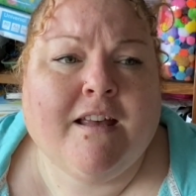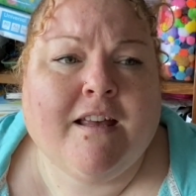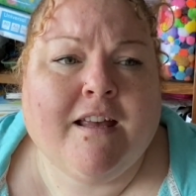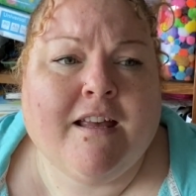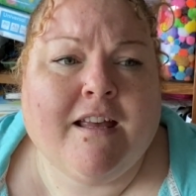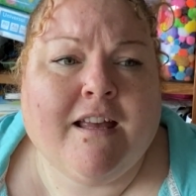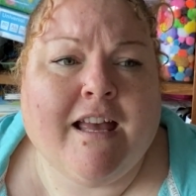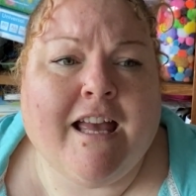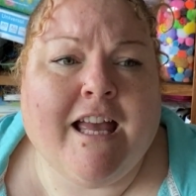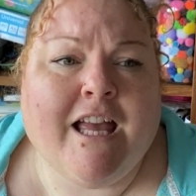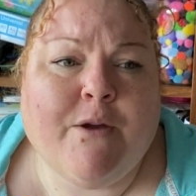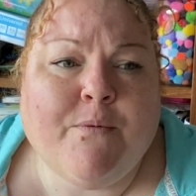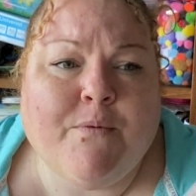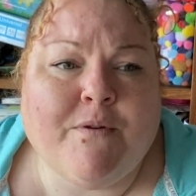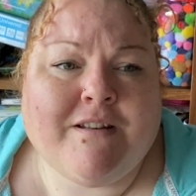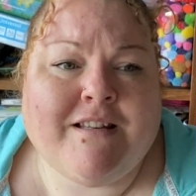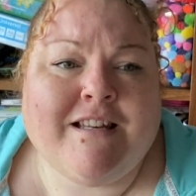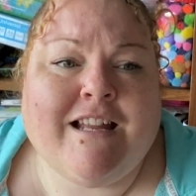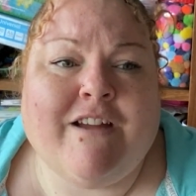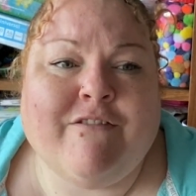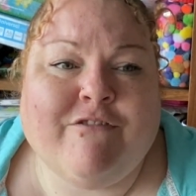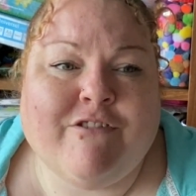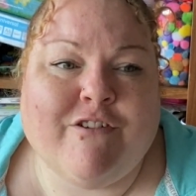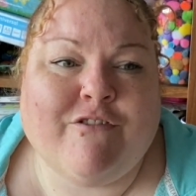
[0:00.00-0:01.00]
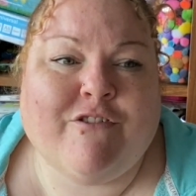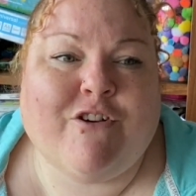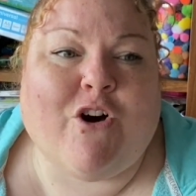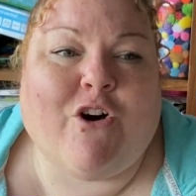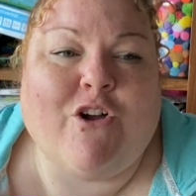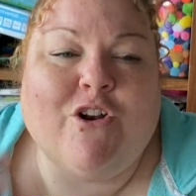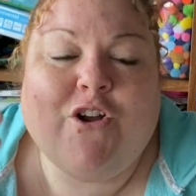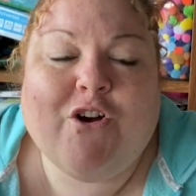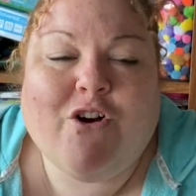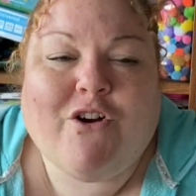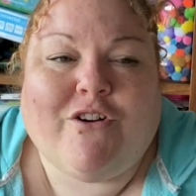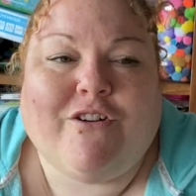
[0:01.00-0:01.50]
He would never have
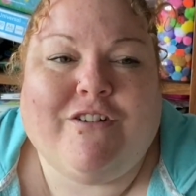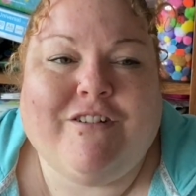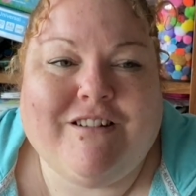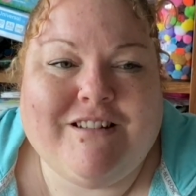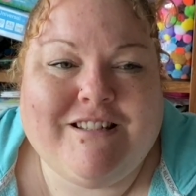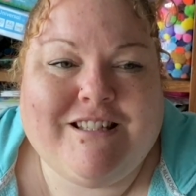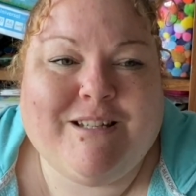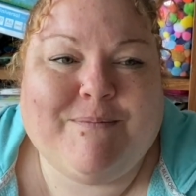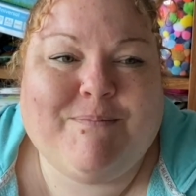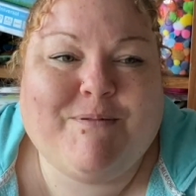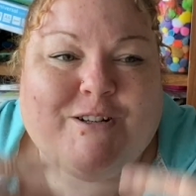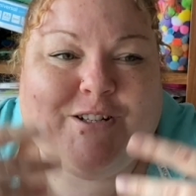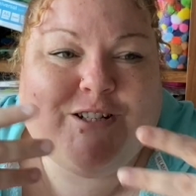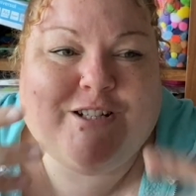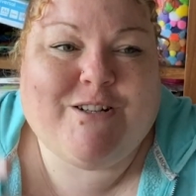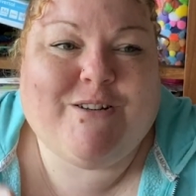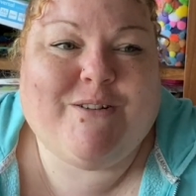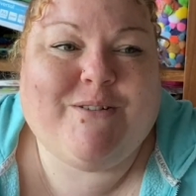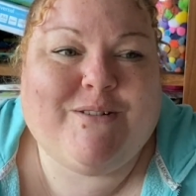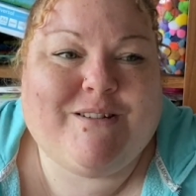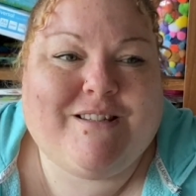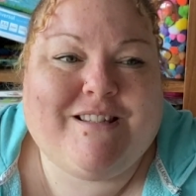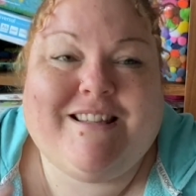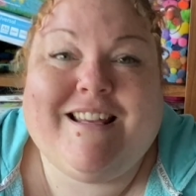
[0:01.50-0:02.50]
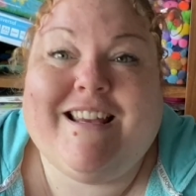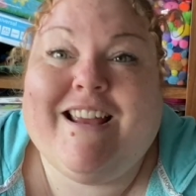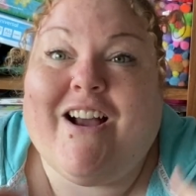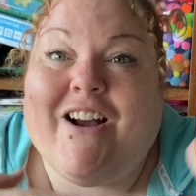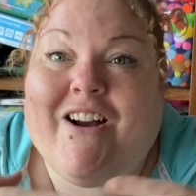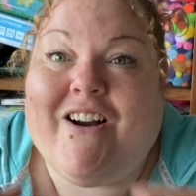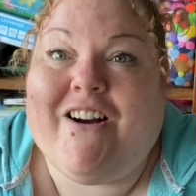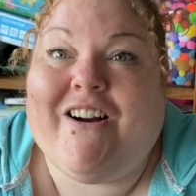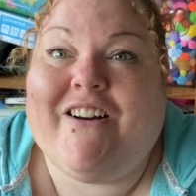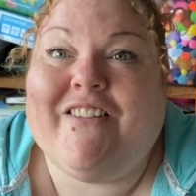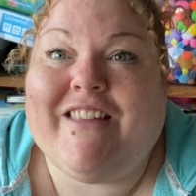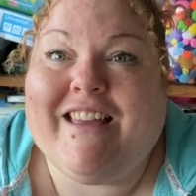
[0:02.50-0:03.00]
gone on to produce the
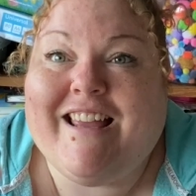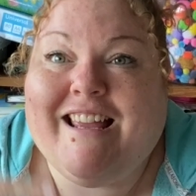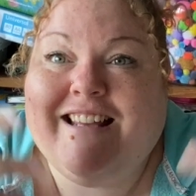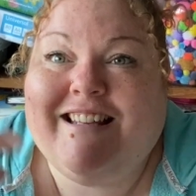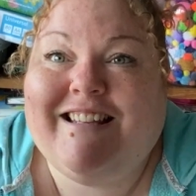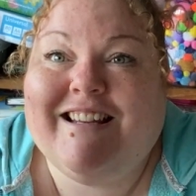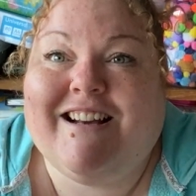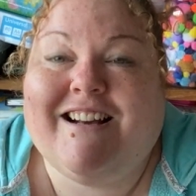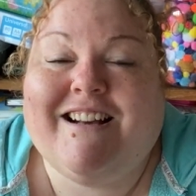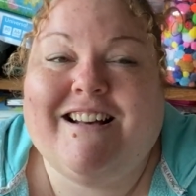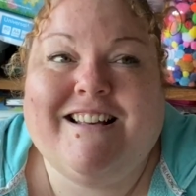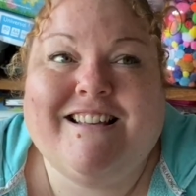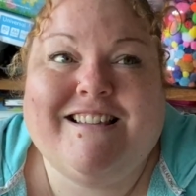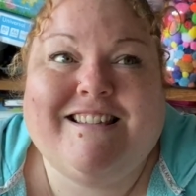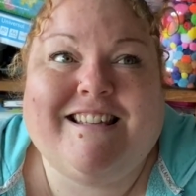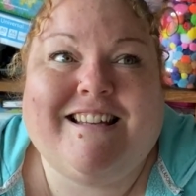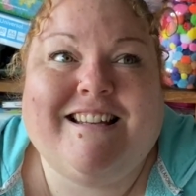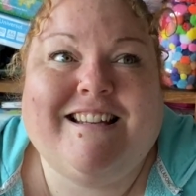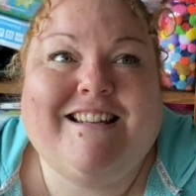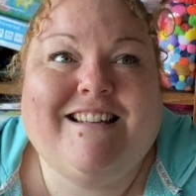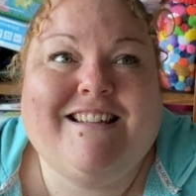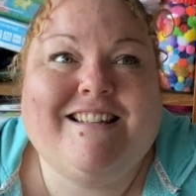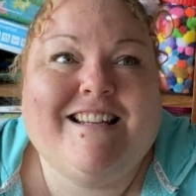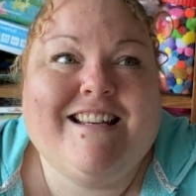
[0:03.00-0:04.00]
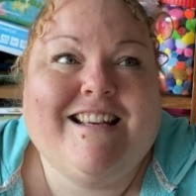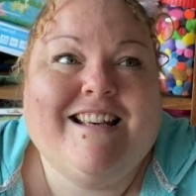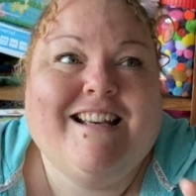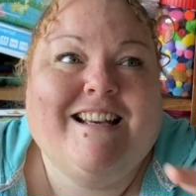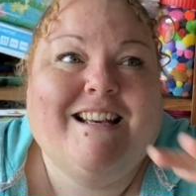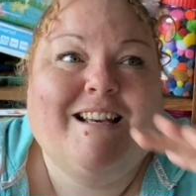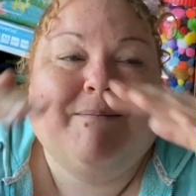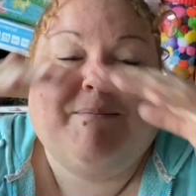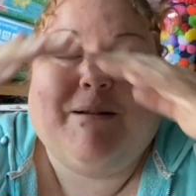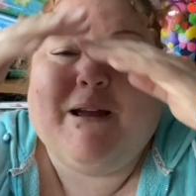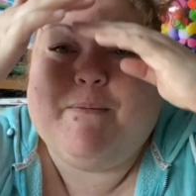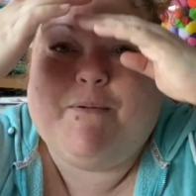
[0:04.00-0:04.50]
art that he does, and
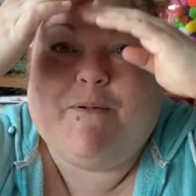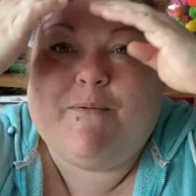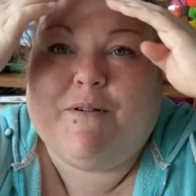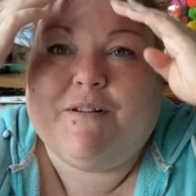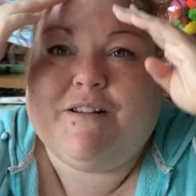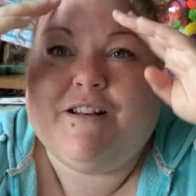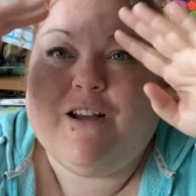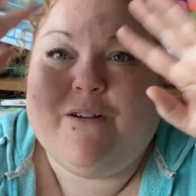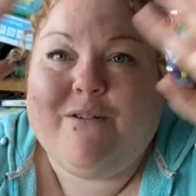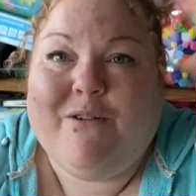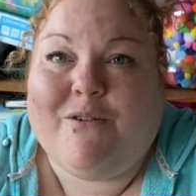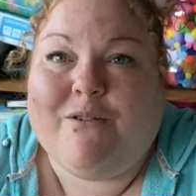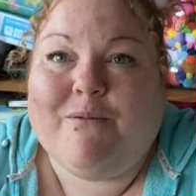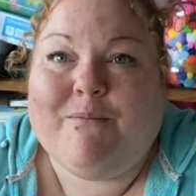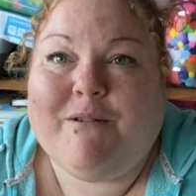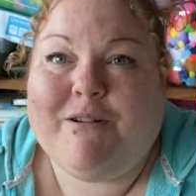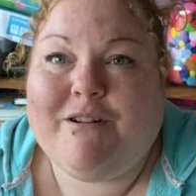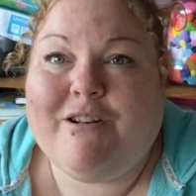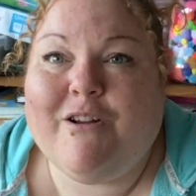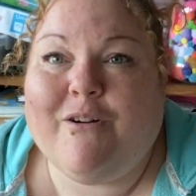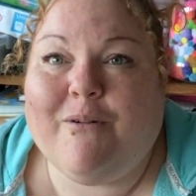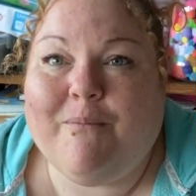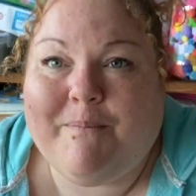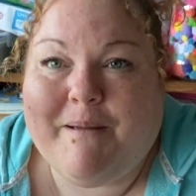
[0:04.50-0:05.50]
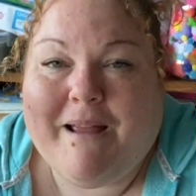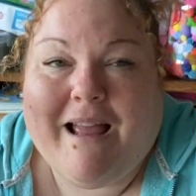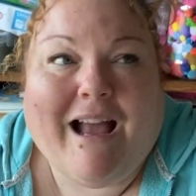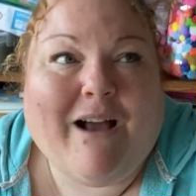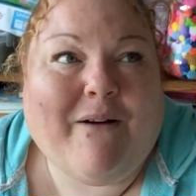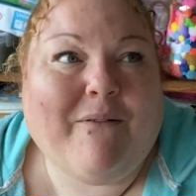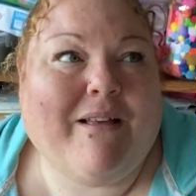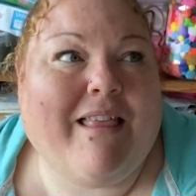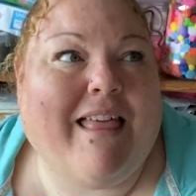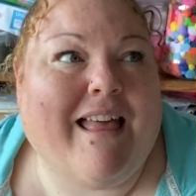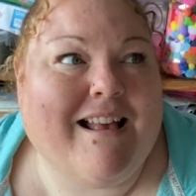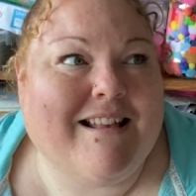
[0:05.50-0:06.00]
people would not be
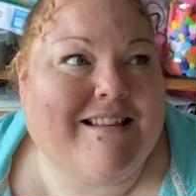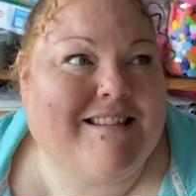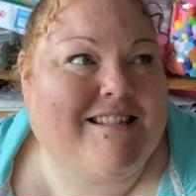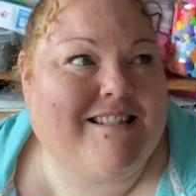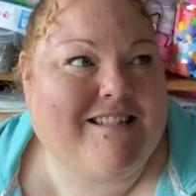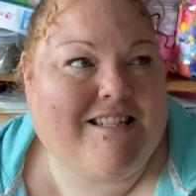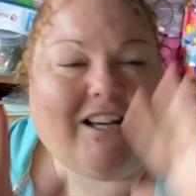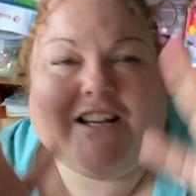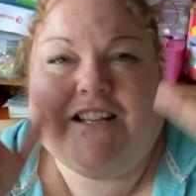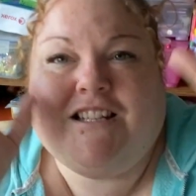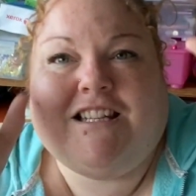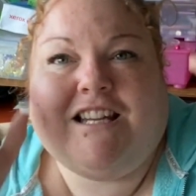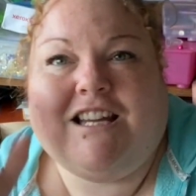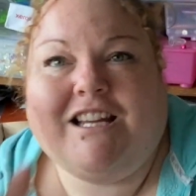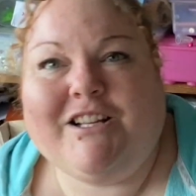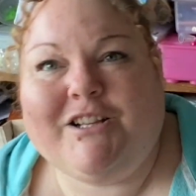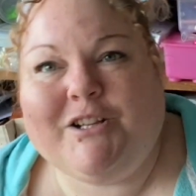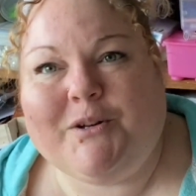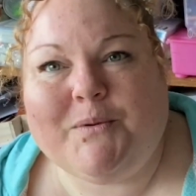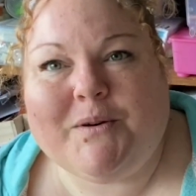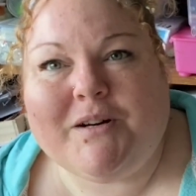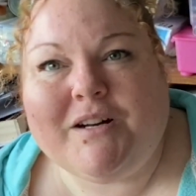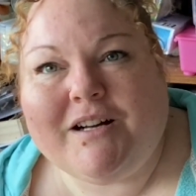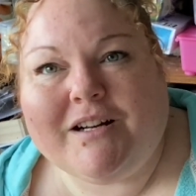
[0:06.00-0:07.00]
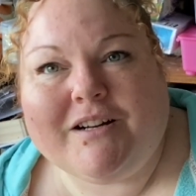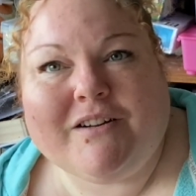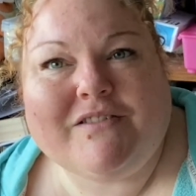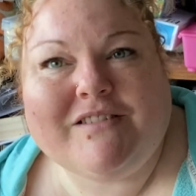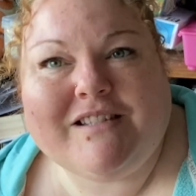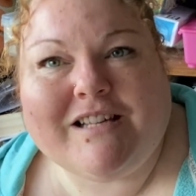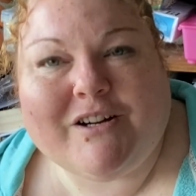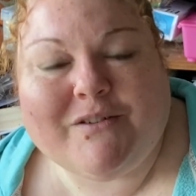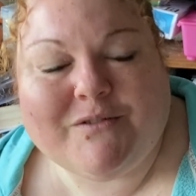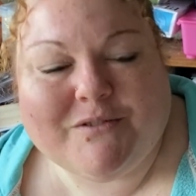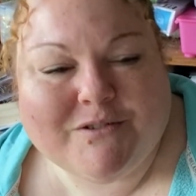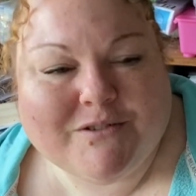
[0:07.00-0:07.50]
out there studying the work of
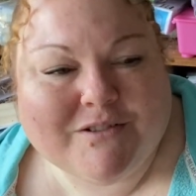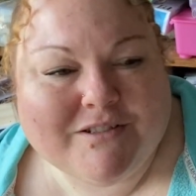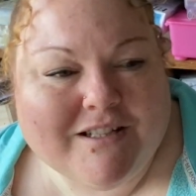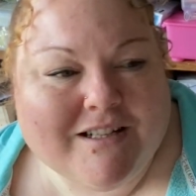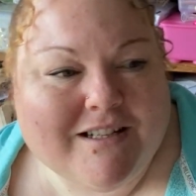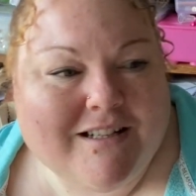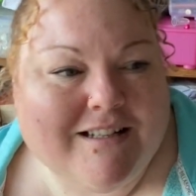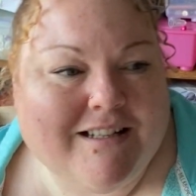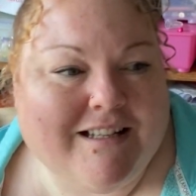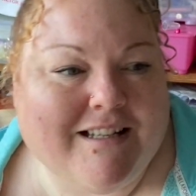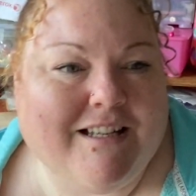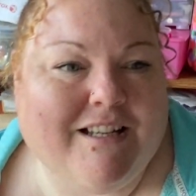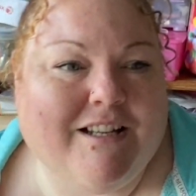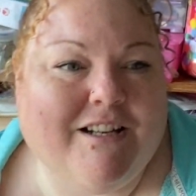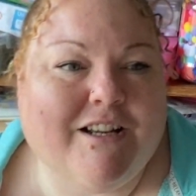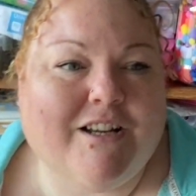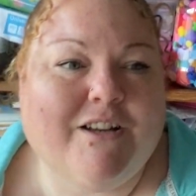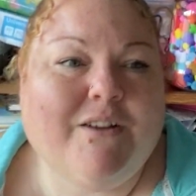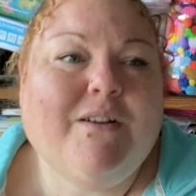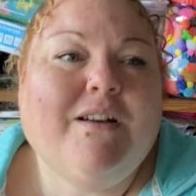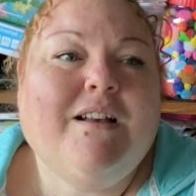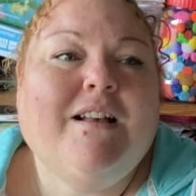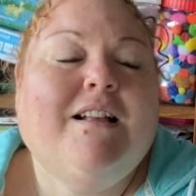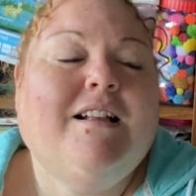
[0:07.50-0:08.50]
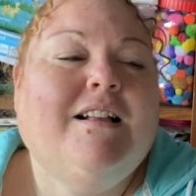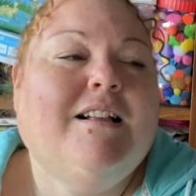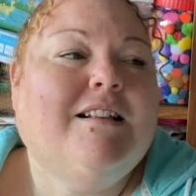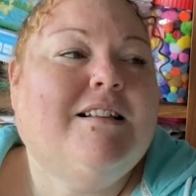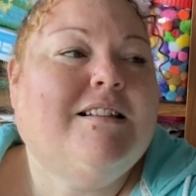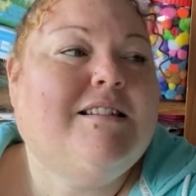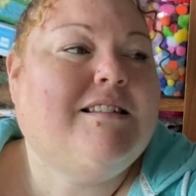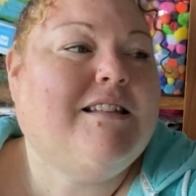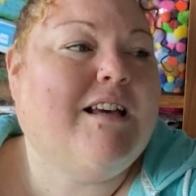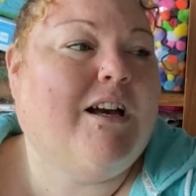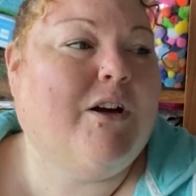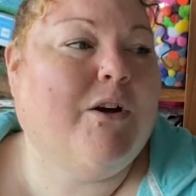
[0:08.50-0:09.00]
Salvador Dali, you know?
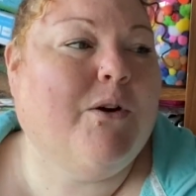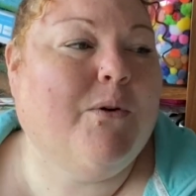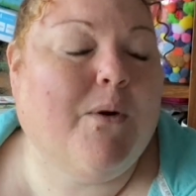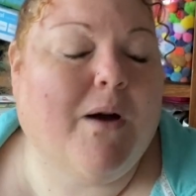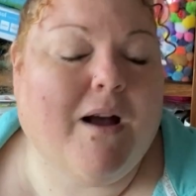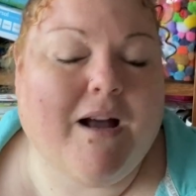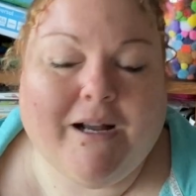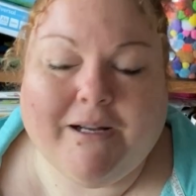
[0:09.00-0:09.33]
So,